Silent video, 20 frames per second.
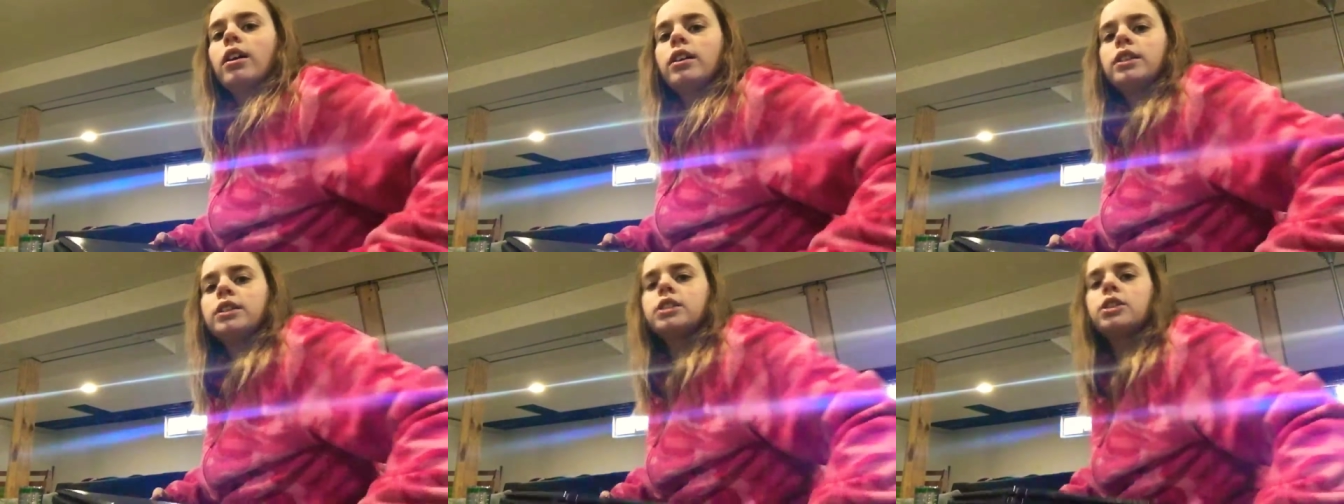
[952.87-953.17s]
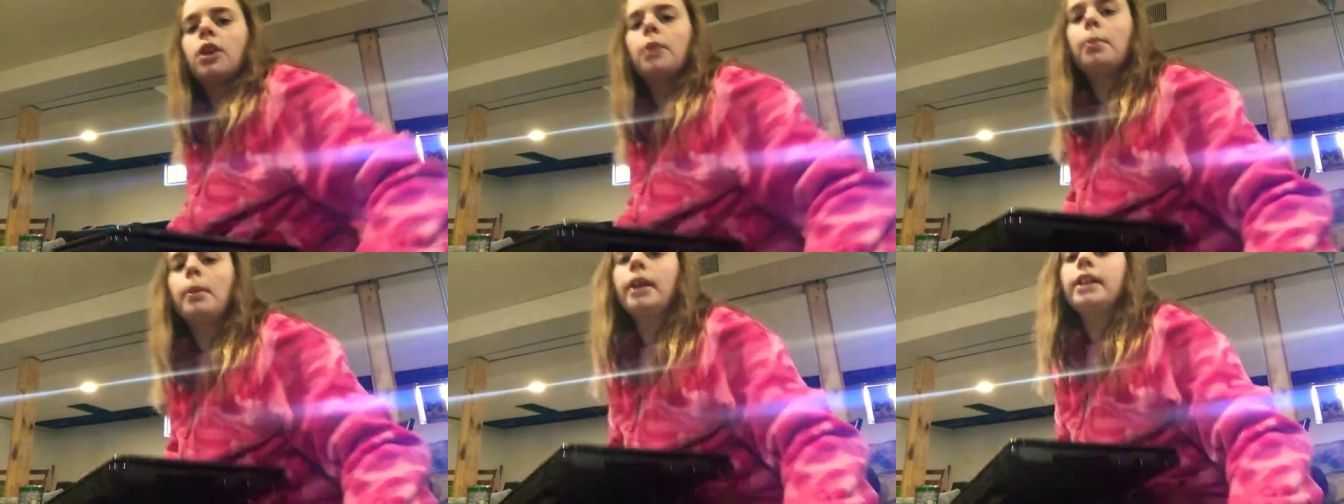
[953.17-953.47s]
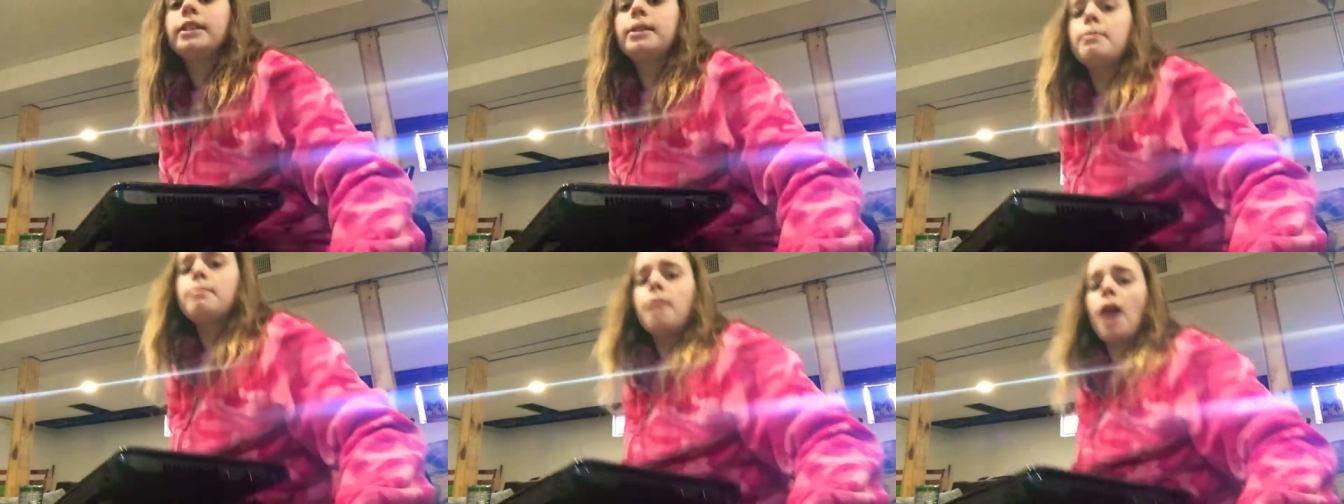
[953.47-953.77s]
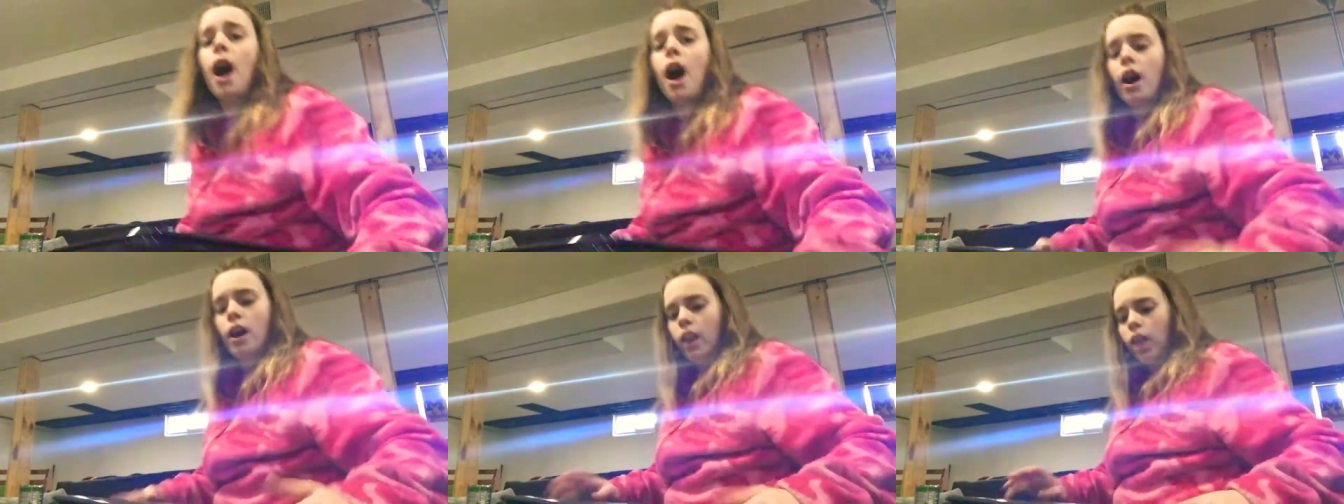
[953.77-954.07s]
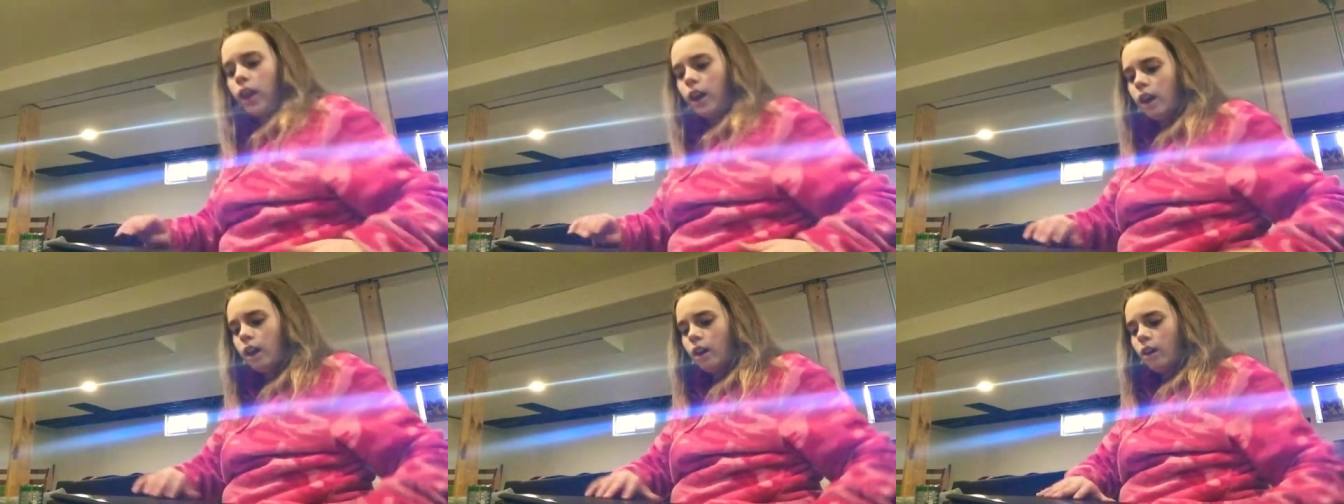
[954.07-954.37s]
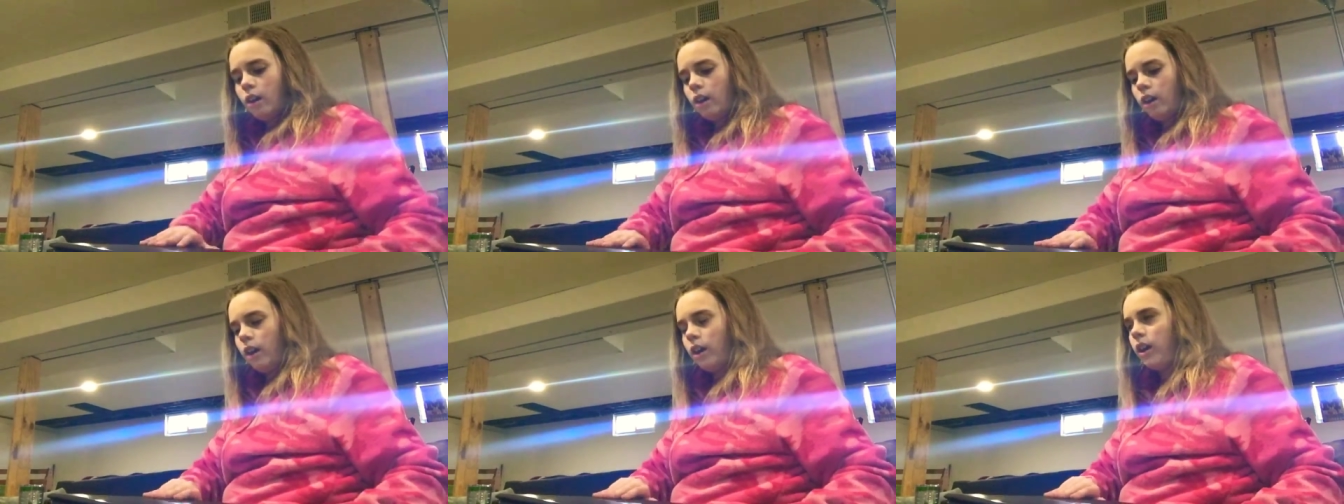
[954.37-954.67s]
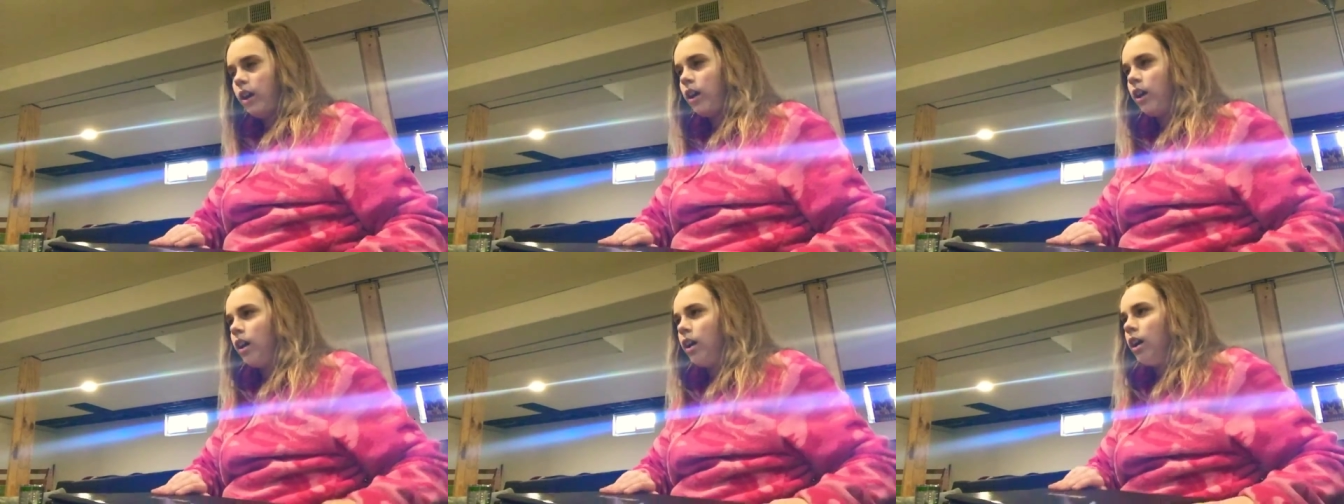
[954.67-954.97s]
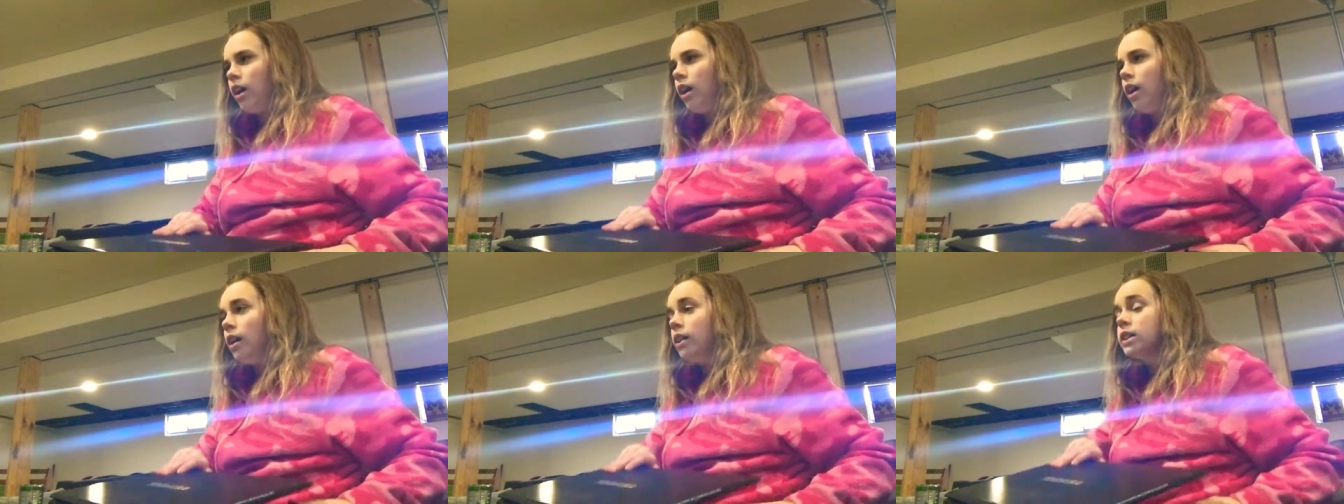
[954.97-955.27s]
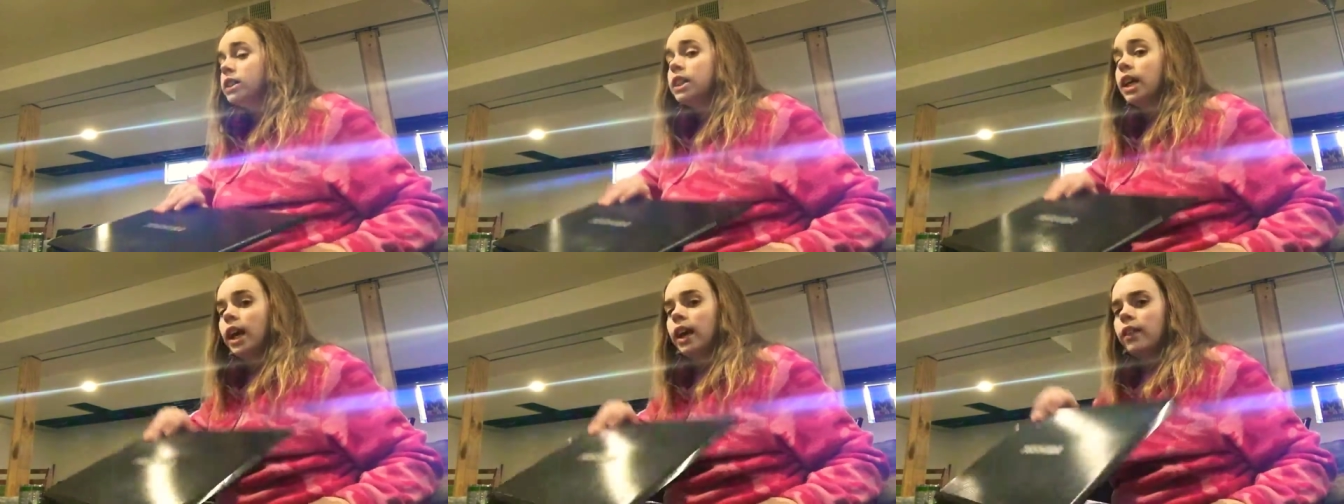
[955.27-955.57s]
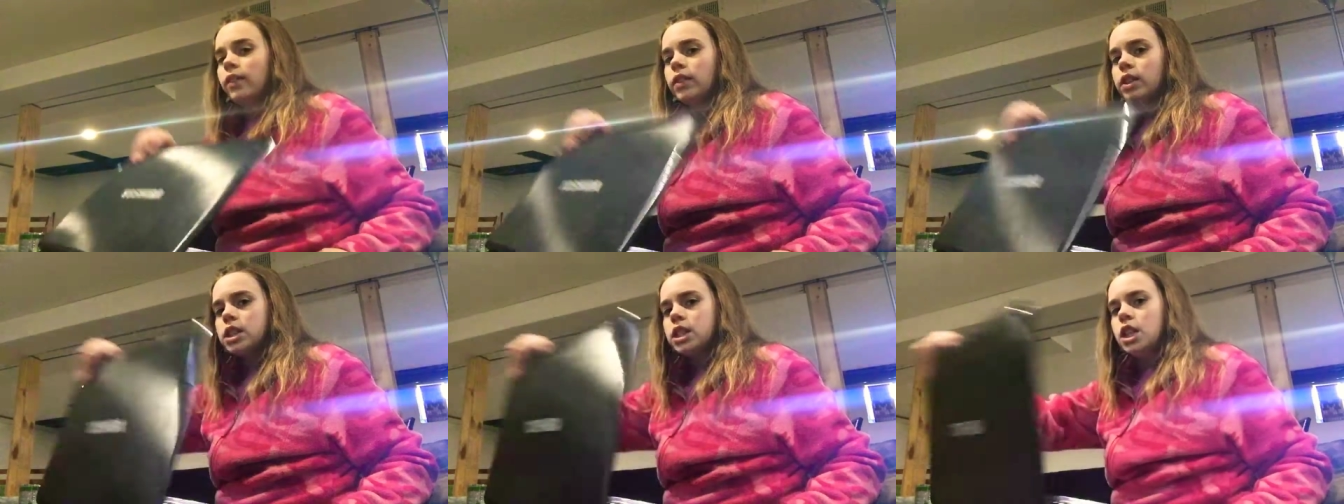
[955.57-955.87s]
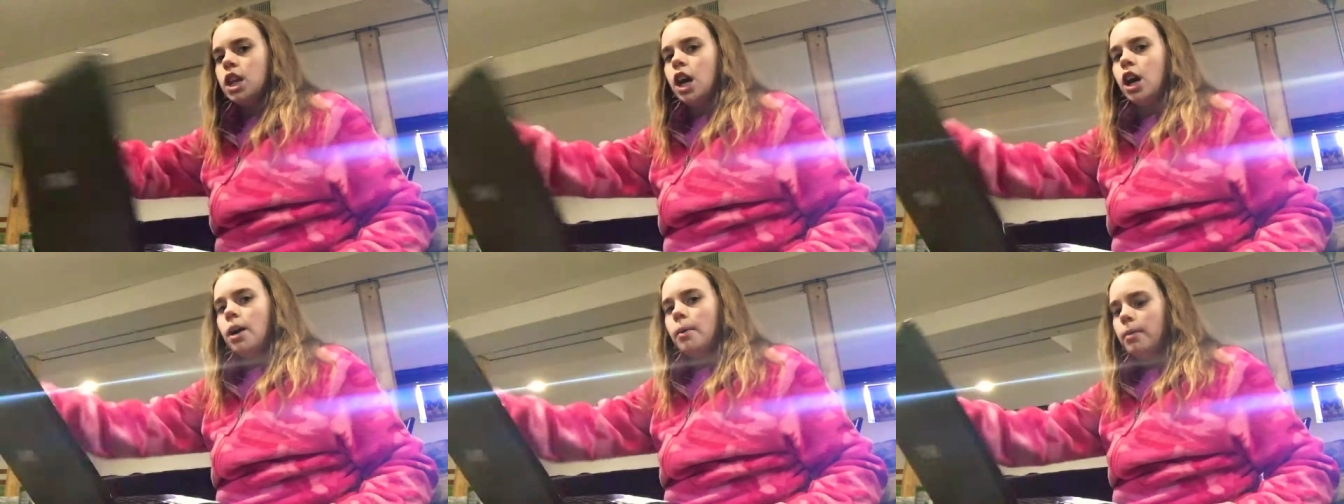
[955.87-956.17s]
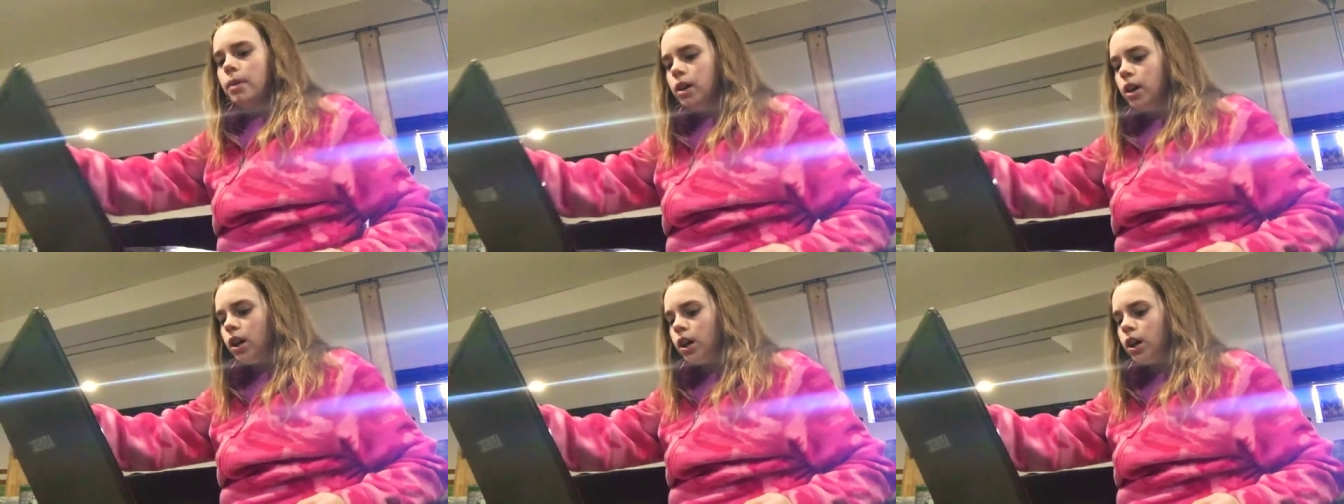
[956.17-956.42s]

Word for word: Let's go play some Mario. Take this dub.